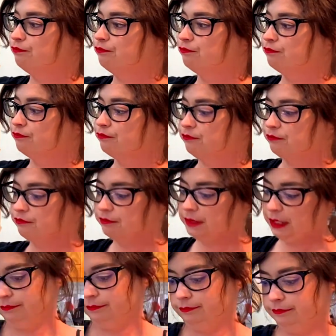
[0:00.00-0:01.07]

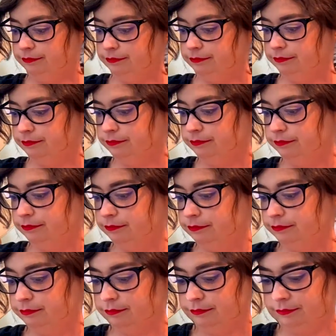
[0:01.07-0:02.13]

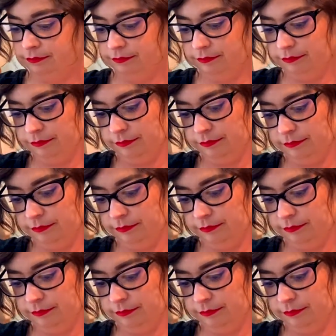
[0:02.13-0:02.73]
(silent)